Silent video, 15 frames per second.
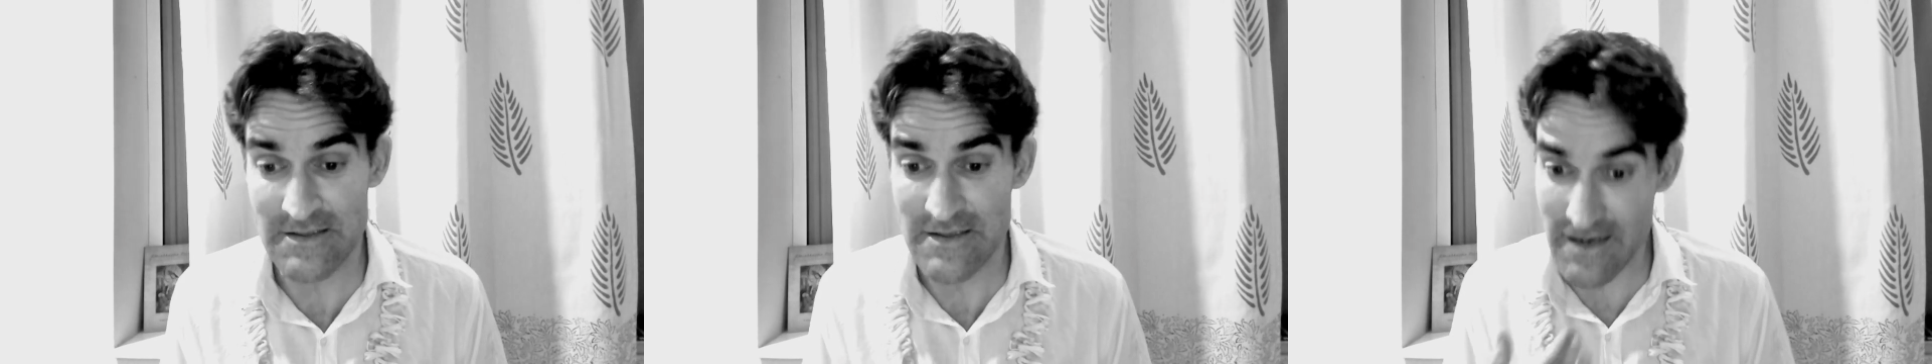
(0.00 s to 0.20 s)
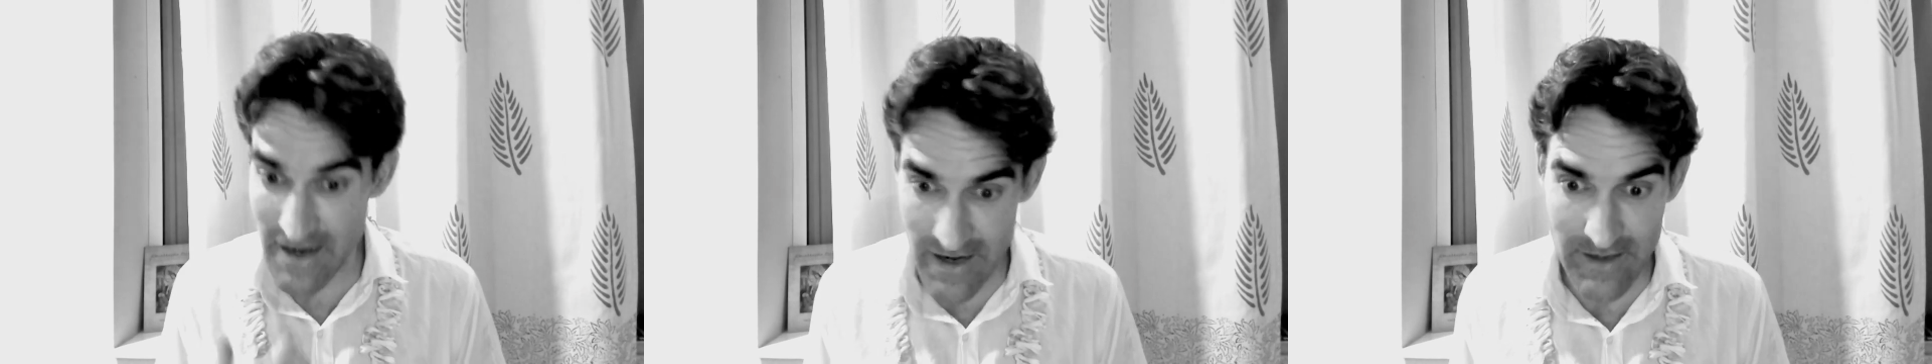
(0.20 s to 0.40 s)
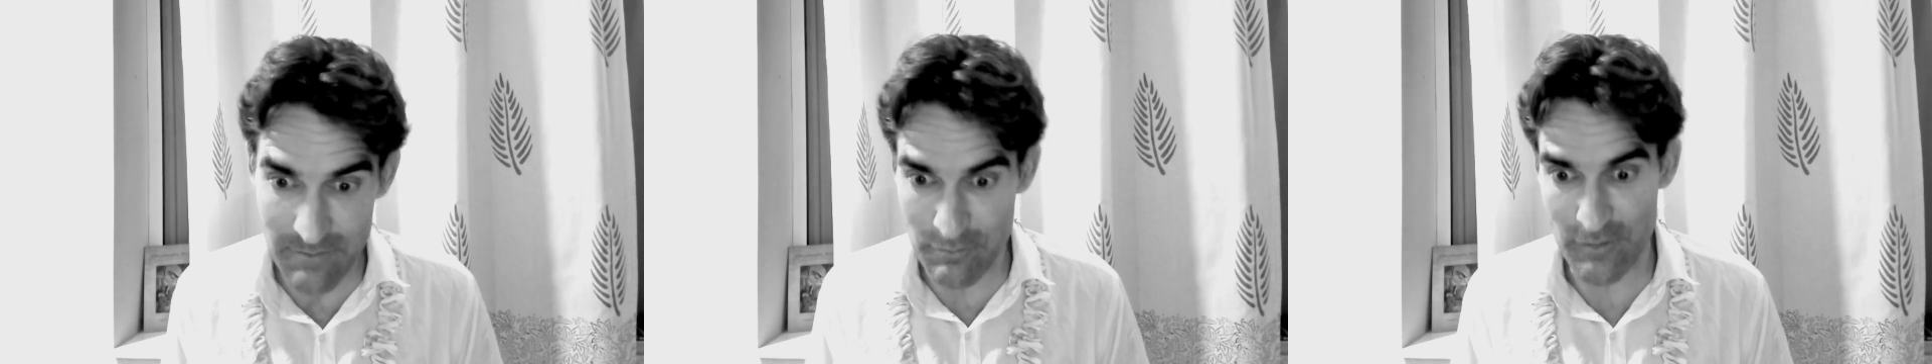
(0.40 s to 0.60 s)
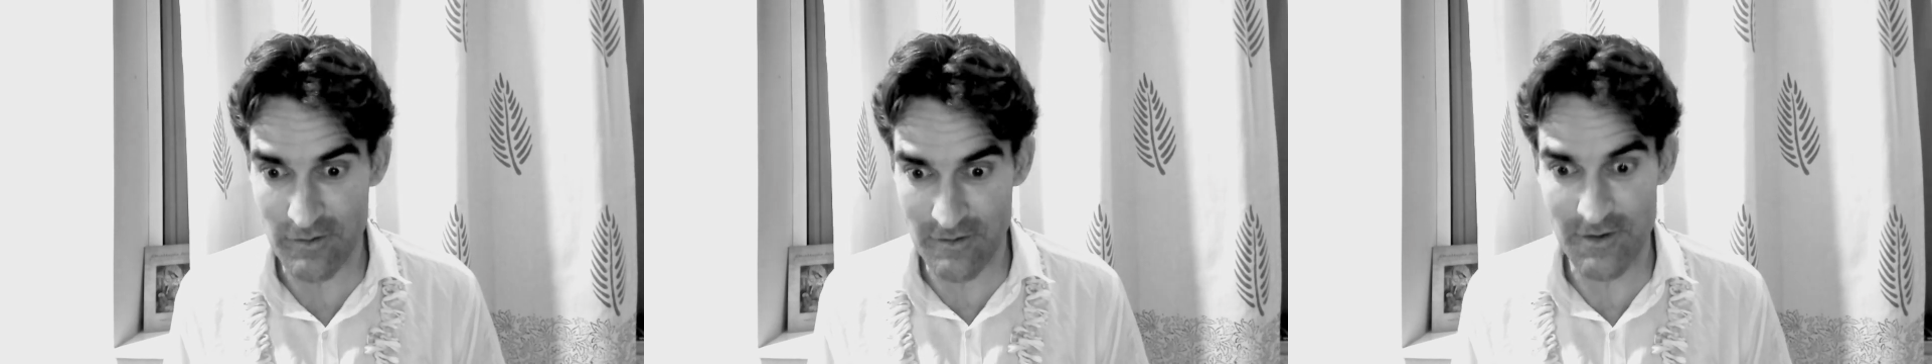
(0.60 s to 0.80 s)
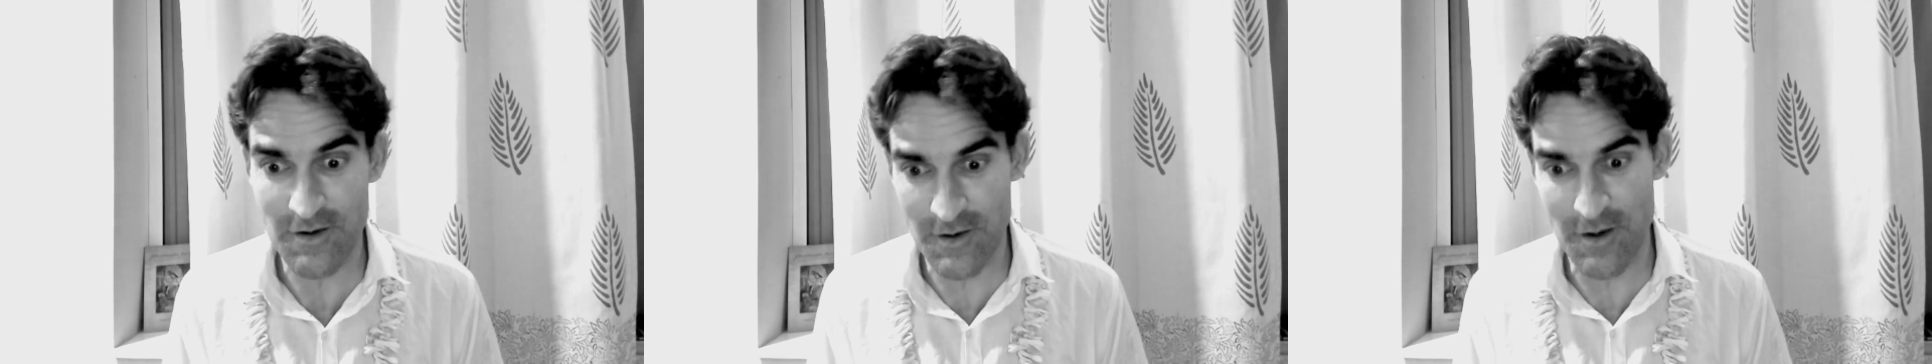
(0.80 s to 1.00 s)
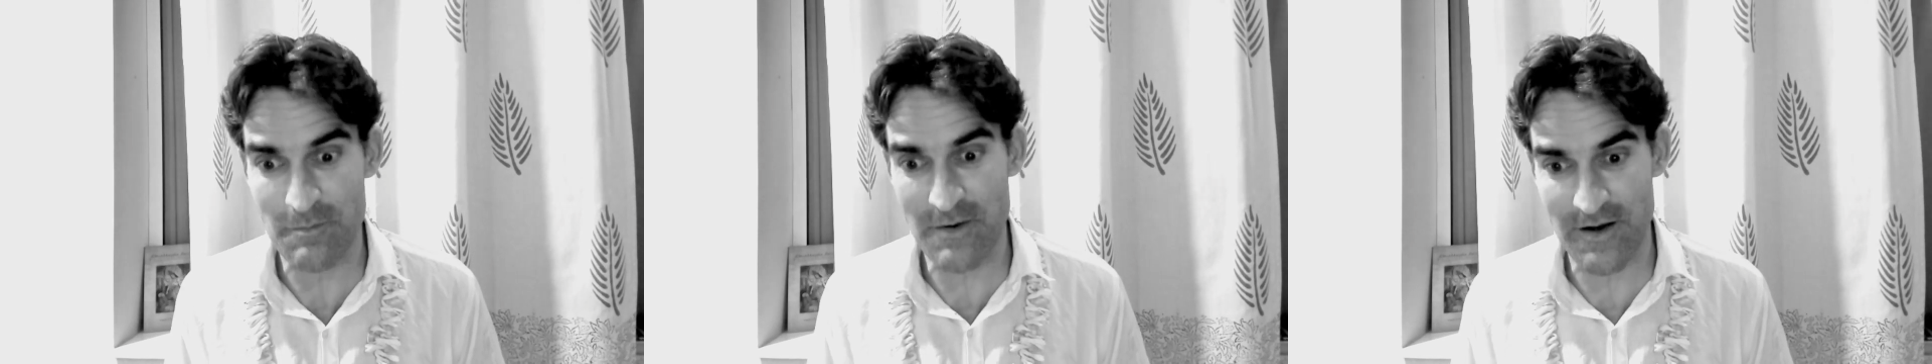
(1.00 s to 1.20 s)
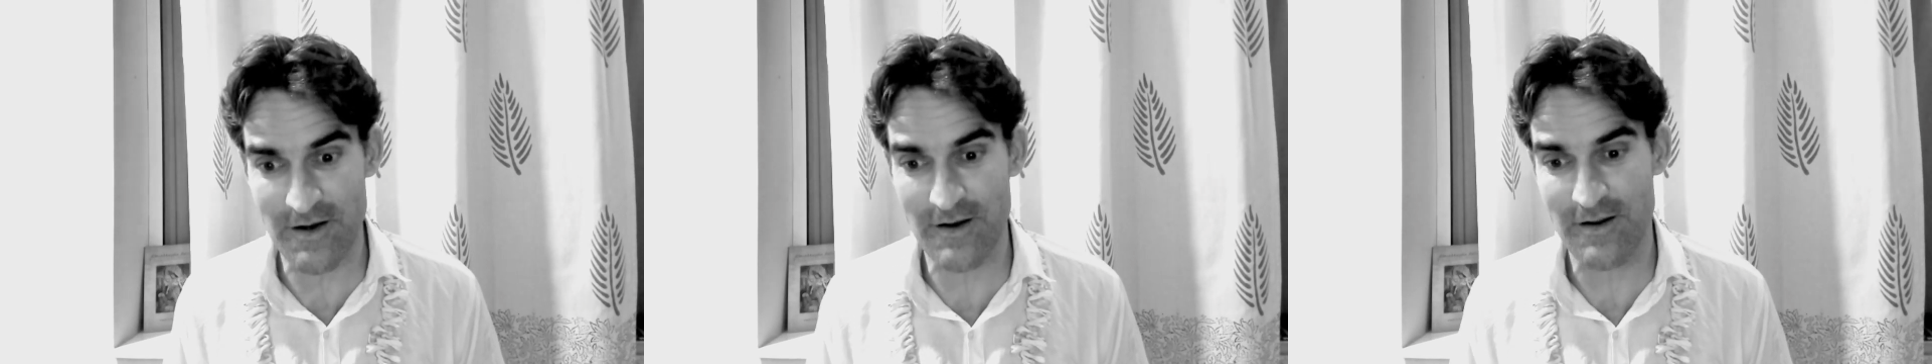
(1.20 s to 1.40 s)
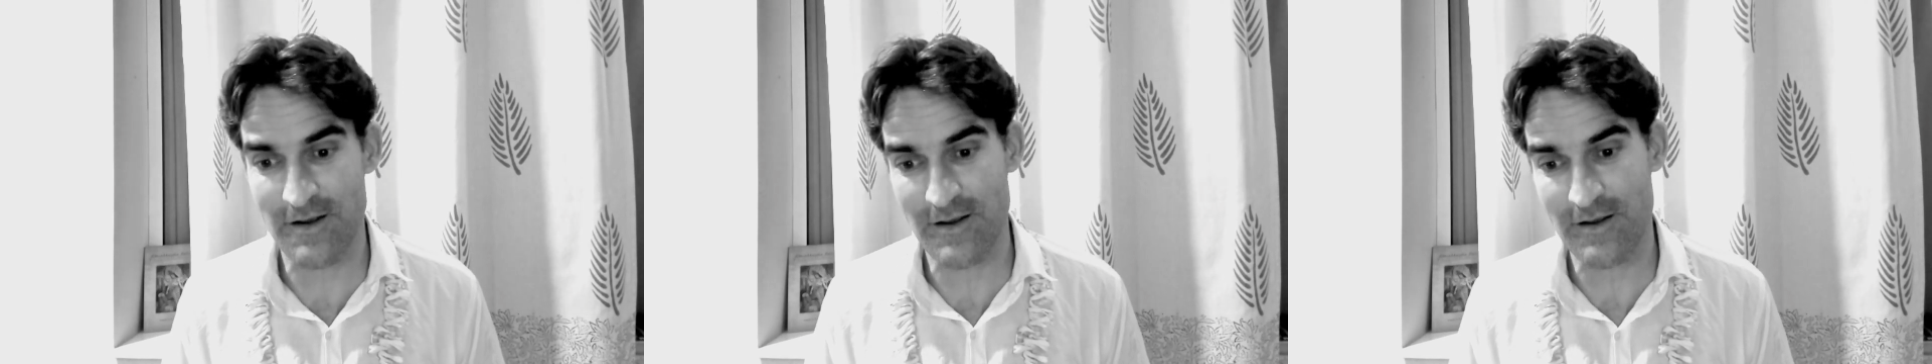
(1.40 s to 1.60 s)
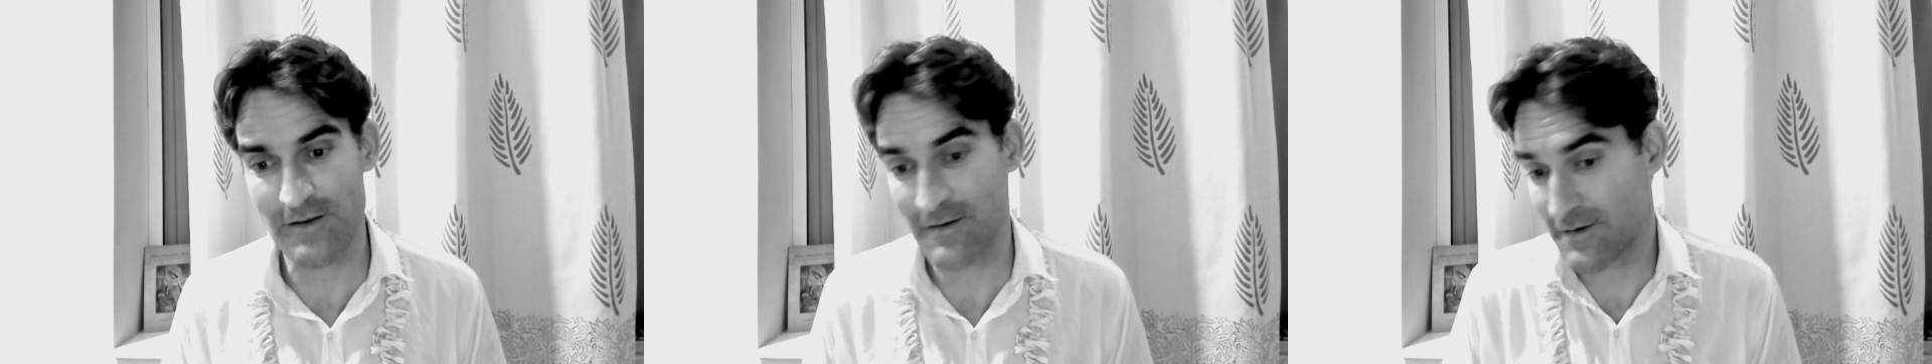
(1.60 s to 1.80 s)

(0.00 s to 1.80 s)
that I committed